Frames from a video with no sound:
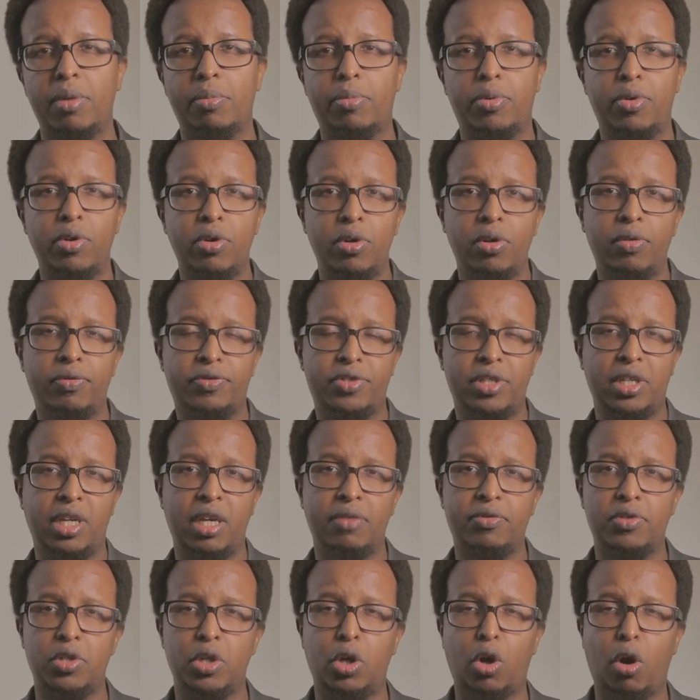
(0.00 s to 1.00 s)
approved
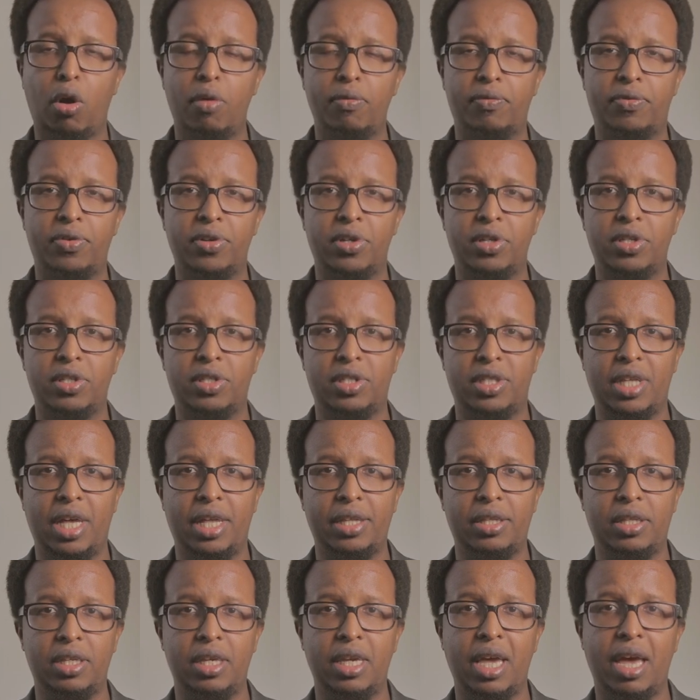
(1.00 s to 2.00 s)
gives you confidence
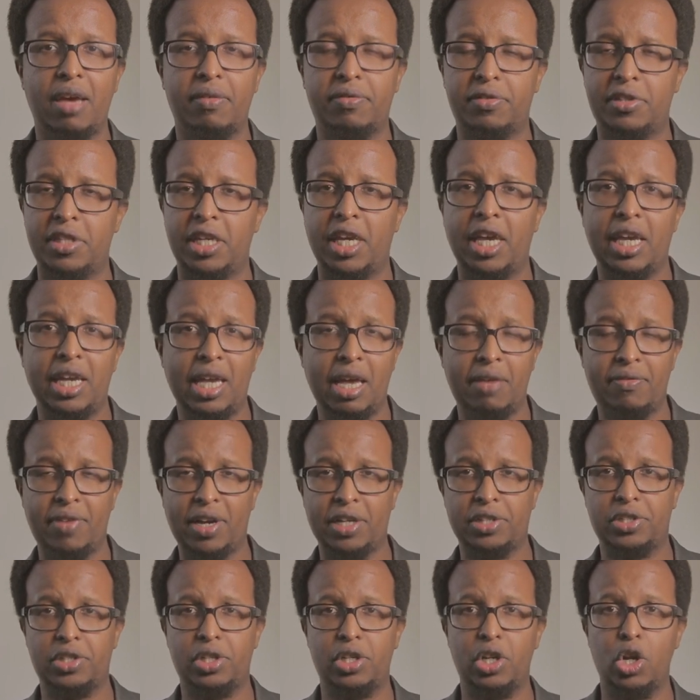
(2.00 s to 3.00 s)
that the FDA have
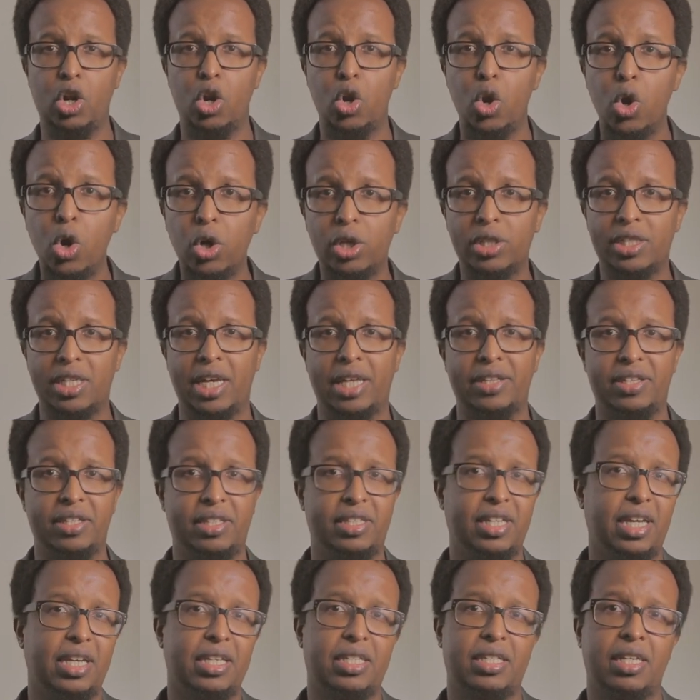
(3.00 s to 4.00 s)
actually looked at the
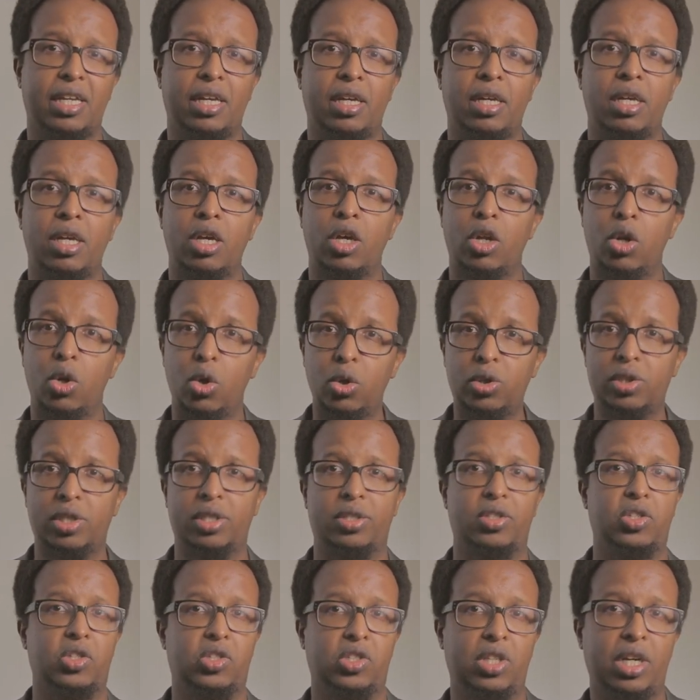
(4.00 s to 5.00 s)
data, looked
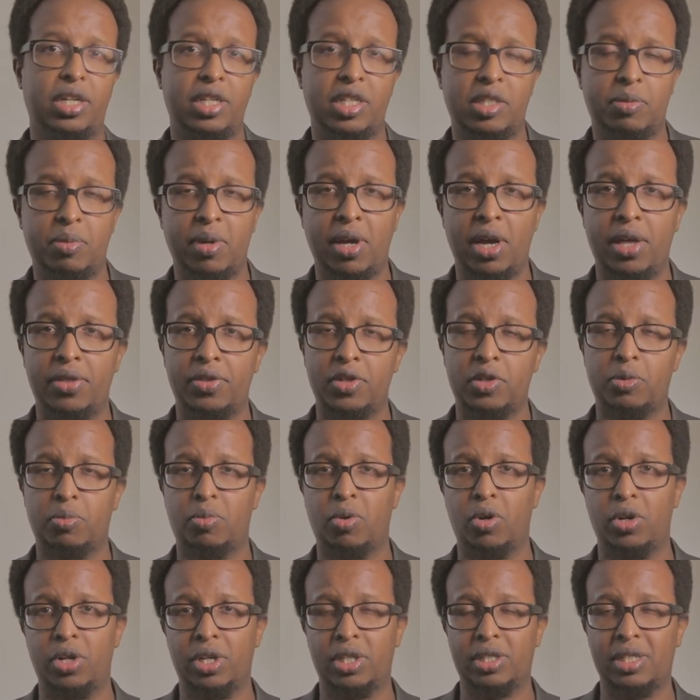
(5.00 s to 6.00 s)
at the studies behind this
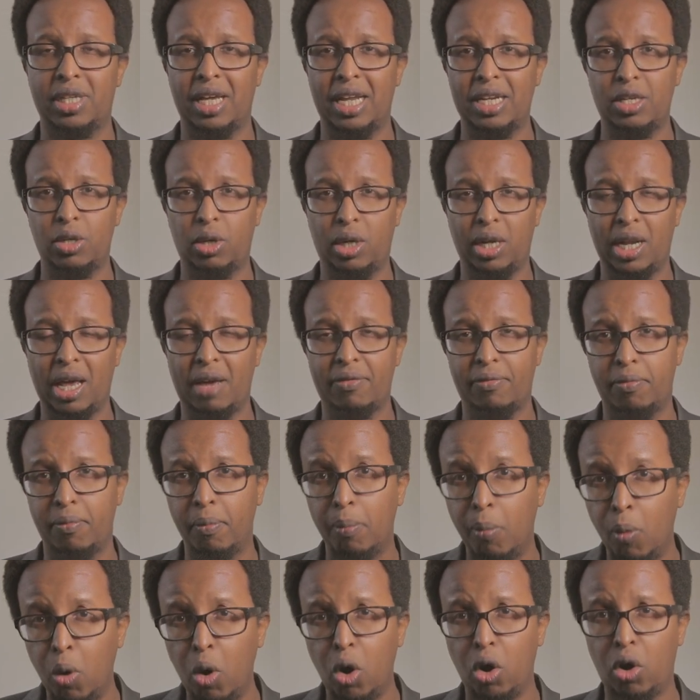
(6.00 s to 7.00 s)
product and you can have
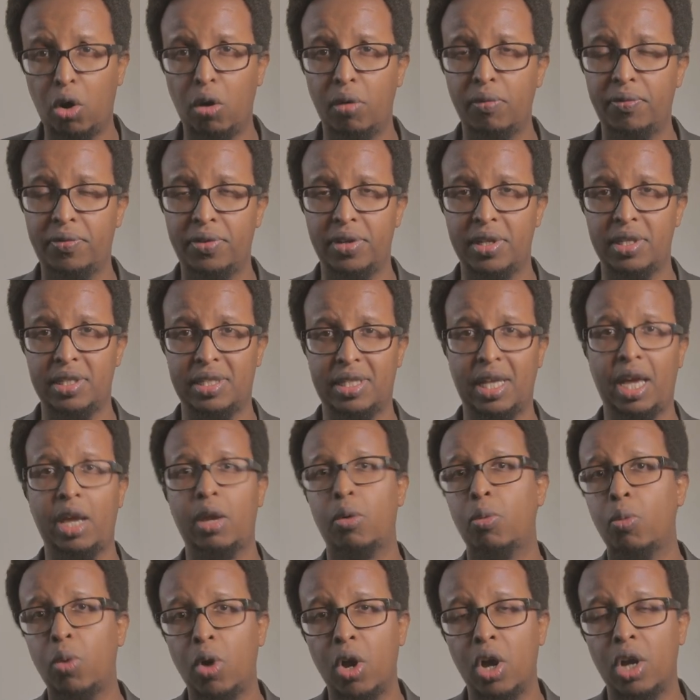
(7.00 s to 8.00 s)
more confidence
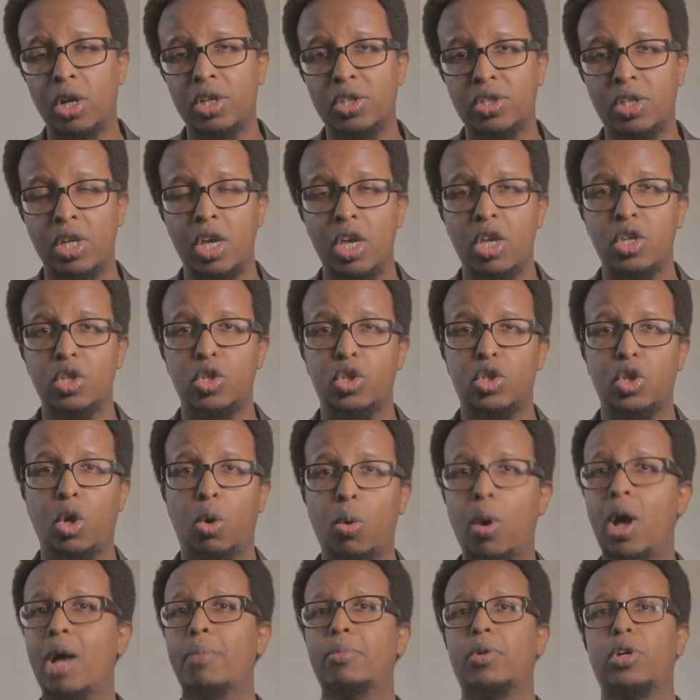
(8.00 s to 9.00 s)
that it works. So
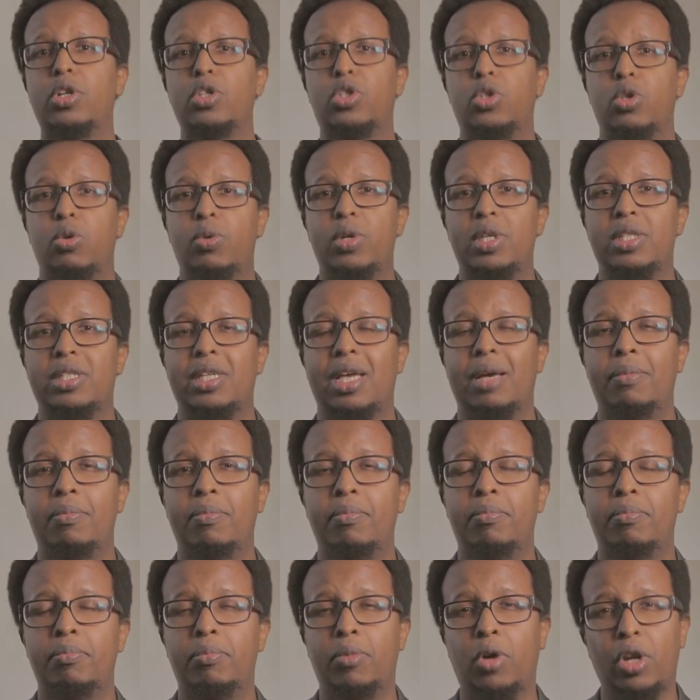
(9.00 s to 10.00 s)
what I'm going to do is I'm
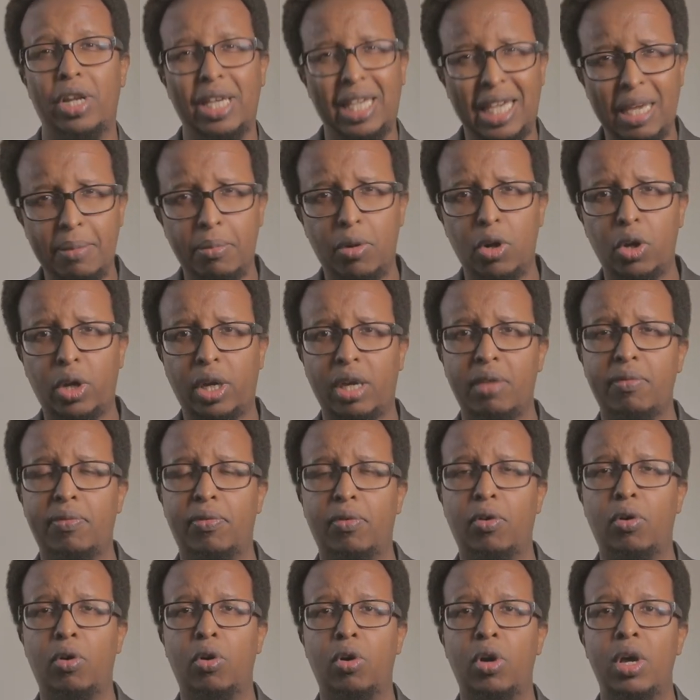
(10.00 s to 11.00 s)
going to keep looking
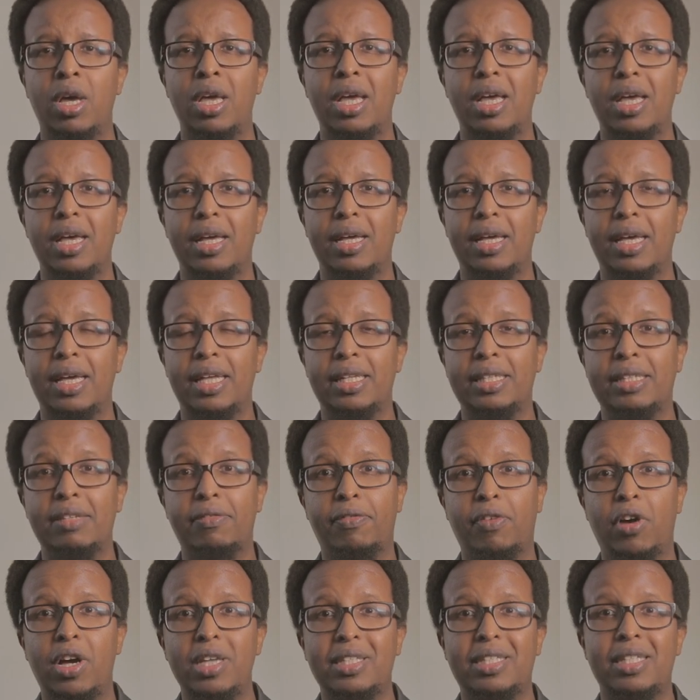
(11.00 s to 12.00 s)
for uh,
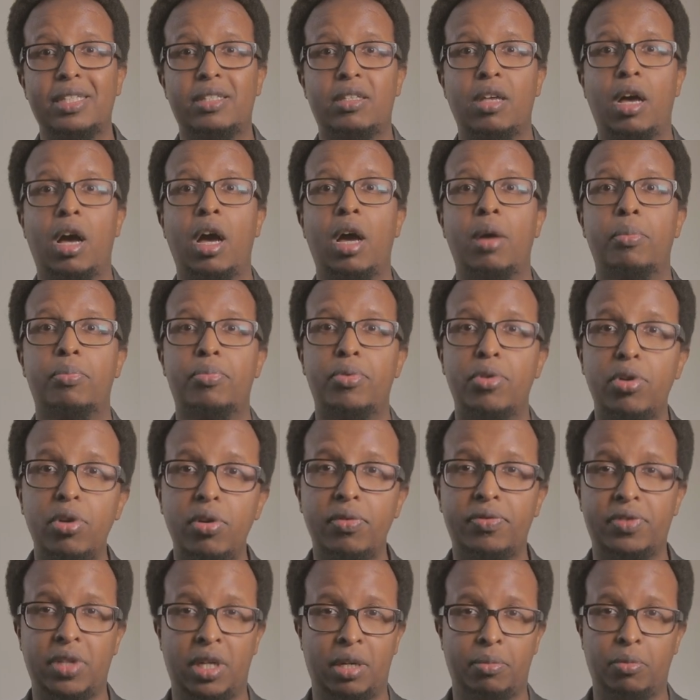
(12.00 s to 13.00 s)
devices that are
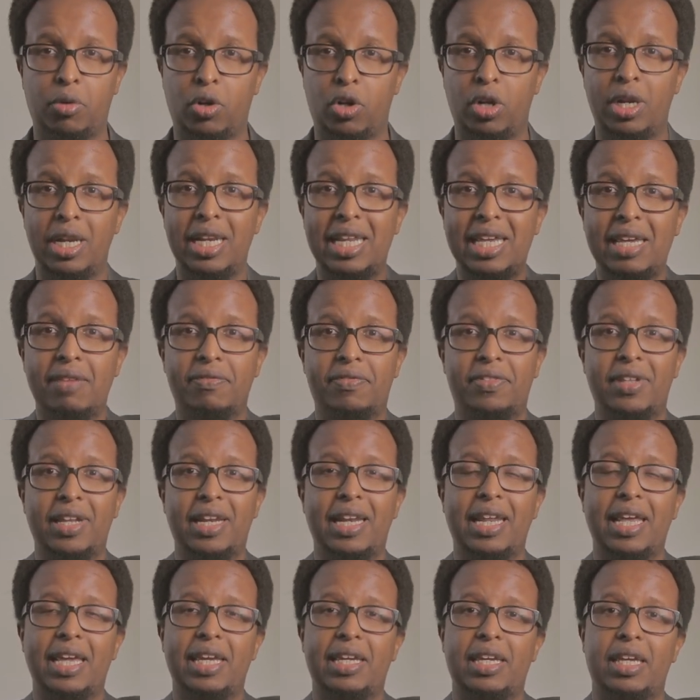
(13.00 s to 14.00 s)
approved and I'm going to leave the
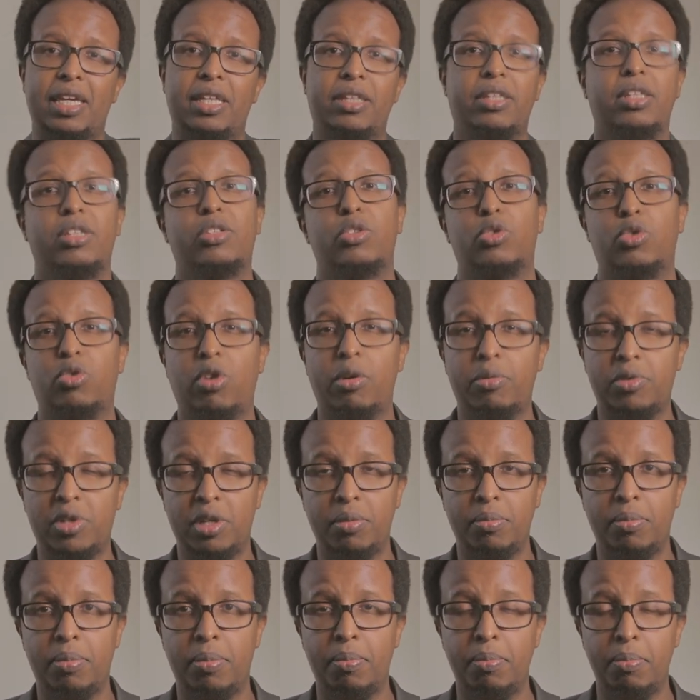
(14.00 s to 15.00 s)
link in the
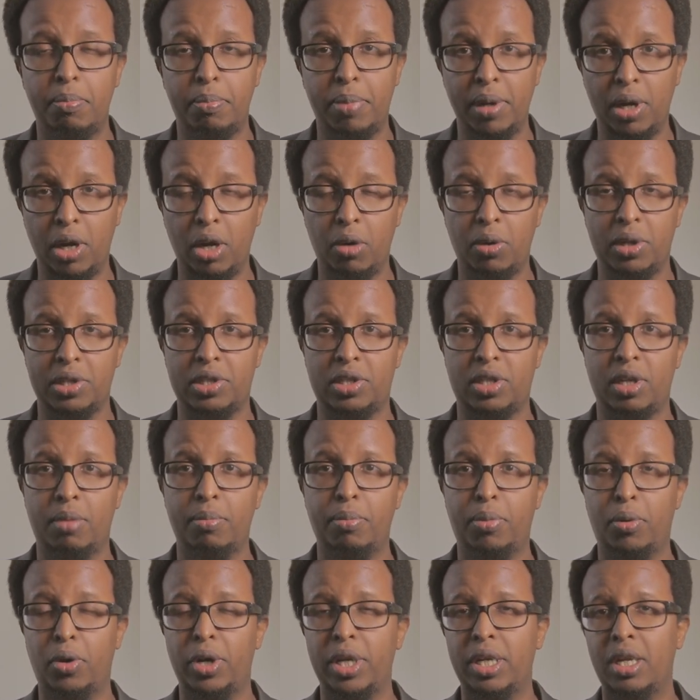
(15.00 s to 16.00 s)
description below at
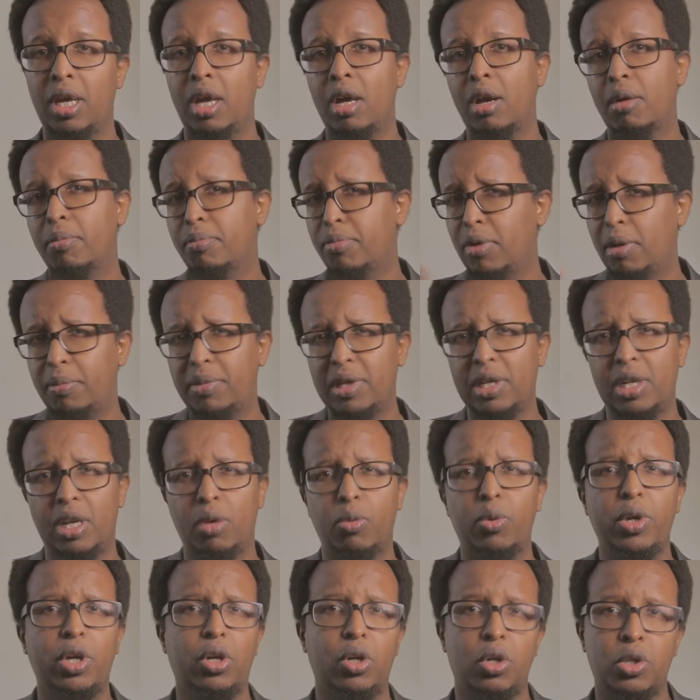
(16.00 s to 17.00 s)
some point, probably in
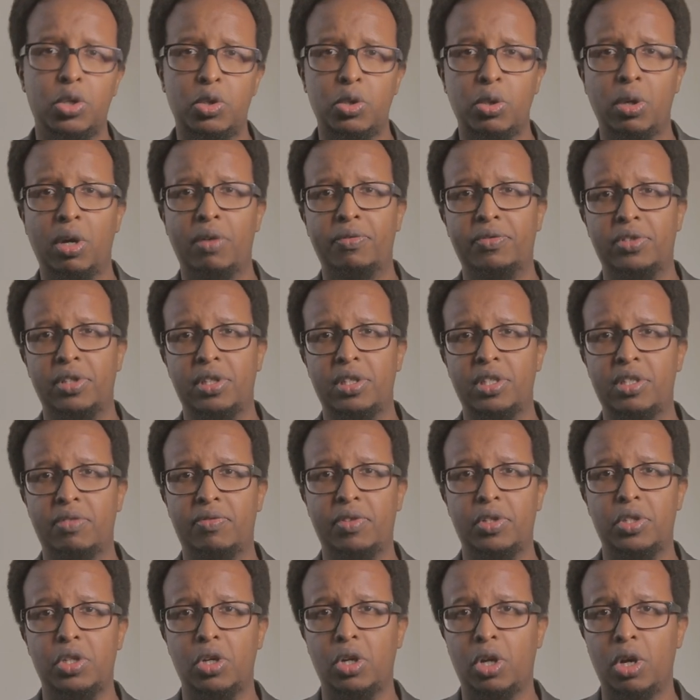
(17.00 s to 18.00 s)
a week or two after this
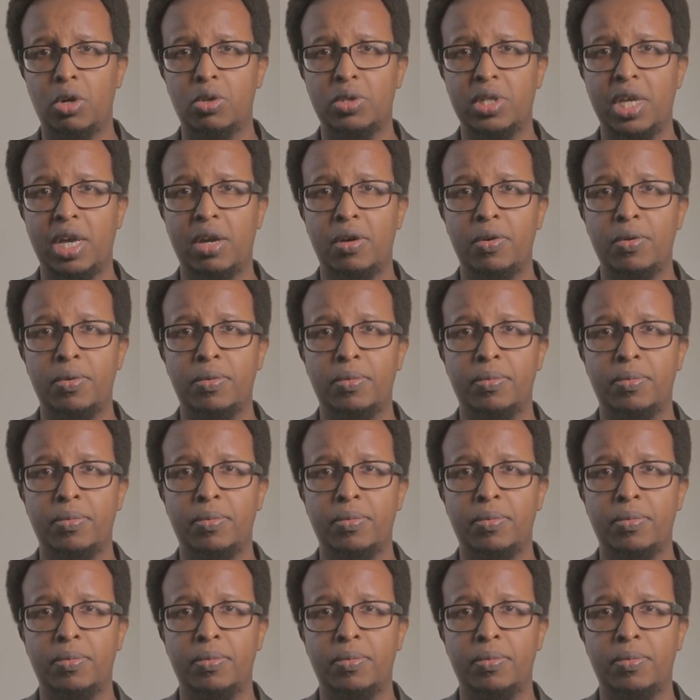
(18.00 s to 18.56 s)
video goes out.